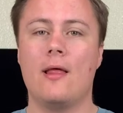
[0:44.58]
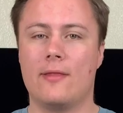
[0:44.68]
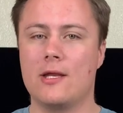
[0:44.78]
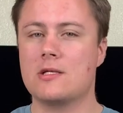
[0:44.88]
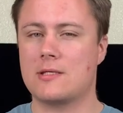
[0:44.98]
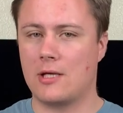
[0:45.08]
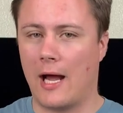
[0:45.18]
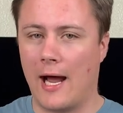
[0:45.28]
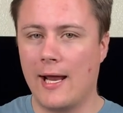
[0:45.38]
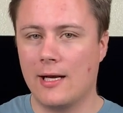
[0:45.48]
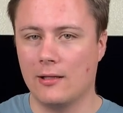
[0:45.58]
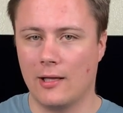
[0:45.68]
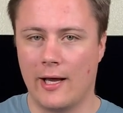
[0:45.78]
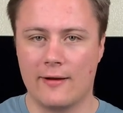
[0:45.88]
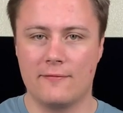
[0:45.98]
they just hide a
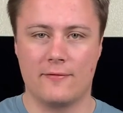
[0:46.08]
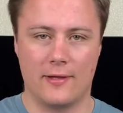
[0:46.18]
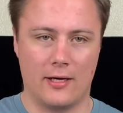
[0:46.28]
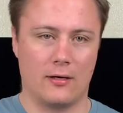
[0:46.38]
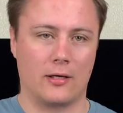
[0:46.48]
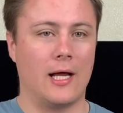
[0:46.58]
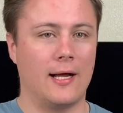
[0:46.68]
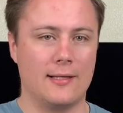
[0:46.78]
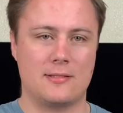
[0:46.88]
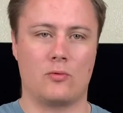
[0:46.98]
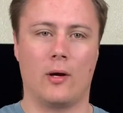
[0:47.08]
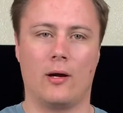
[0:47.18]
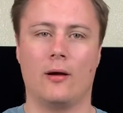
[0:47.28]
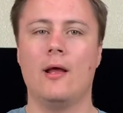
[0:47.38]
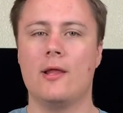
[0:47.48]
lot of their cuts
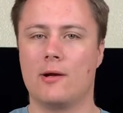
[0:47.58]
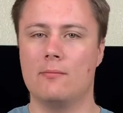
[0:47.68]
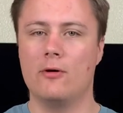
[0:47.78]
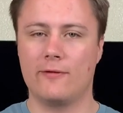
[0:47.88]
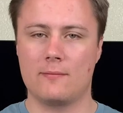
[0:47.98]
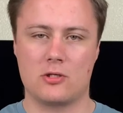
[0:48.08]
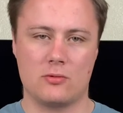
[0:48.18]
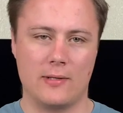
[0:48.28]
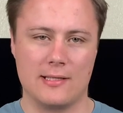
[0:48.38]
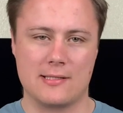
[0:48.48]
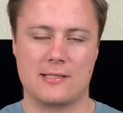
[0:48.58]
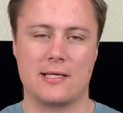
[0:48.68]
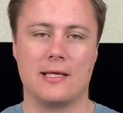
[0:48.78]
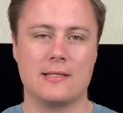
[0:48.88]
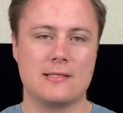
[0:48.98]
where they're moving between
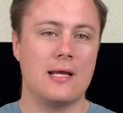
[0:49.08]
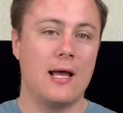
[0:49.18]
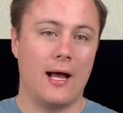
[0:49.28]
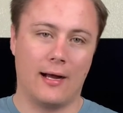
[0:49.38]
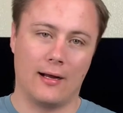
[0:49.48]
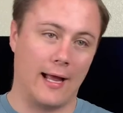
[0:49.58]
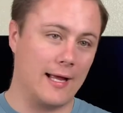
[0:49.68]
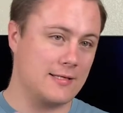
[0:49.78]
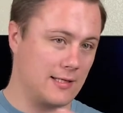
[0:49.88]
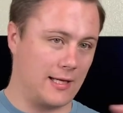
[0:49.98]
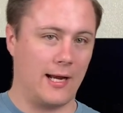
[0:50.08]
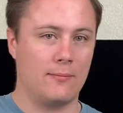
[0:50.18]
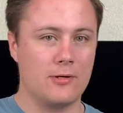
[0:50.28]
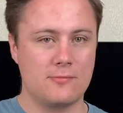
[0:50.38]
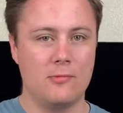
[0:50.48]
scenes as the
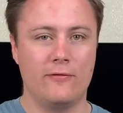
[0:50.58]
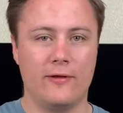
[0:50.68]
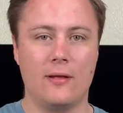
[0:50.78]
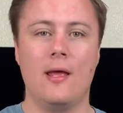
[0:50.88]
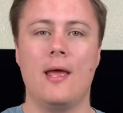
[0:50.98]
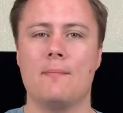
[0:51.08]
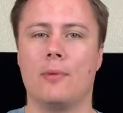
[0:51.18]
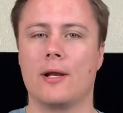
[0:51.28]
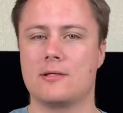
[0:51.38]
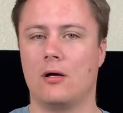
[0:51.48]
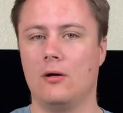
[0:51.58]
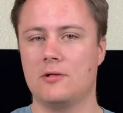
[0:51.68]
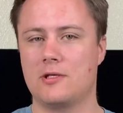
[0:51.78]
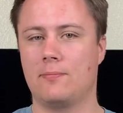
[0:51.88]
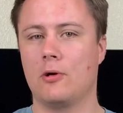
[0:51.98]
camera's moving. But it's all
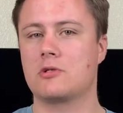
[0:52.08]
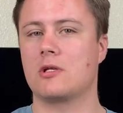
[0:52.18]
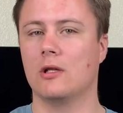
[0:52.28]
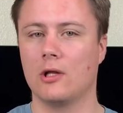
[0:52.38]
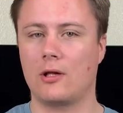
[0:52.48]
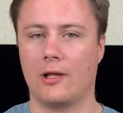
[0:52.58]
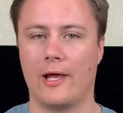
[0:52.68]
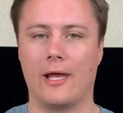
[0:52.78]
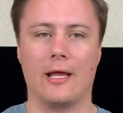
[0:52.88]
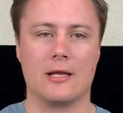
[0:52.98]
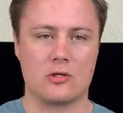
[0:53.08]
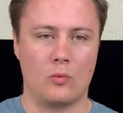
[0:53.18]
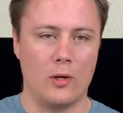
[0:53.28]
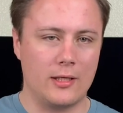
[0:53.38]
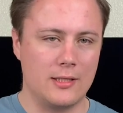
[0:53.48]
supposed to look like it is
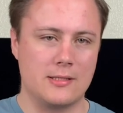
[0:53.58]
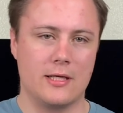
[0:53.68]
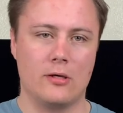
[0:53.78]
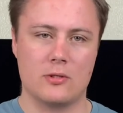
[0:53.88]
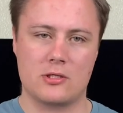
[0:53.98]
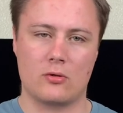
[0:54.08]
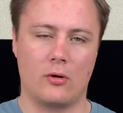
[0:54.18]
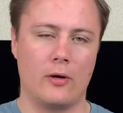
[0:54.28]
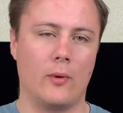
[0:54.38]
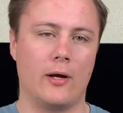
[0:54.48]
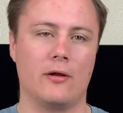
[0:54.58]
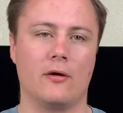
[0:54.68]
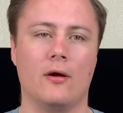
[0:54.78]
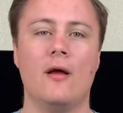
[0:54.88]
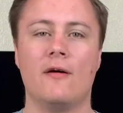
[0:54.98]
one continuous story while
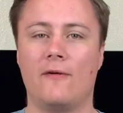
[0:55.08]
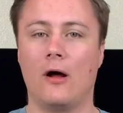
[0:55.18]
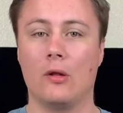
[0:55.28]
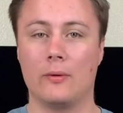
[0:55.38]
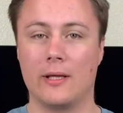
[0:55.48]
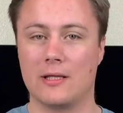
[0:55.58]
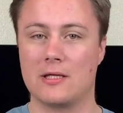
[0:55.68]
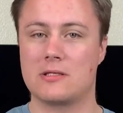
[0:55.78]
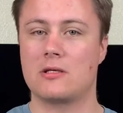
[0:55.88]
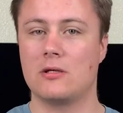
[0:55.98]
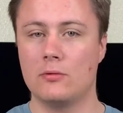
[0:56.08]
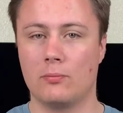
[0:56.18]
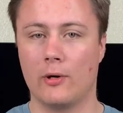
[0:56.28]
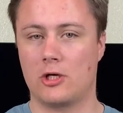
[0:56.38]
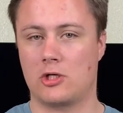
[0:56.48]
you're following these two
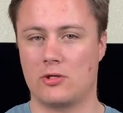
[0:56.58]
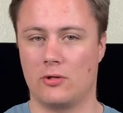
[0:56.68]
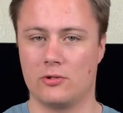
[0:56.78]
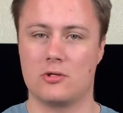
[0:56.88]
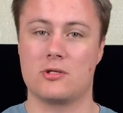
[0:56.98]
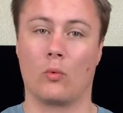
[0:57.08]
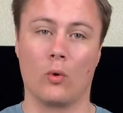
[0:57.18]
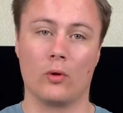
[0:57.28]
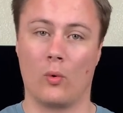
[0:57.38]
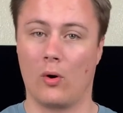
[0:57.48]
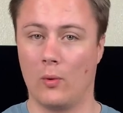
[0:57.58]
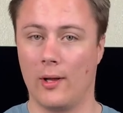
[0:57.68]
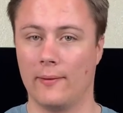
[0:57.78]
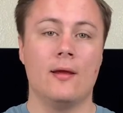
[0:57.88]
British soldiers in World War I.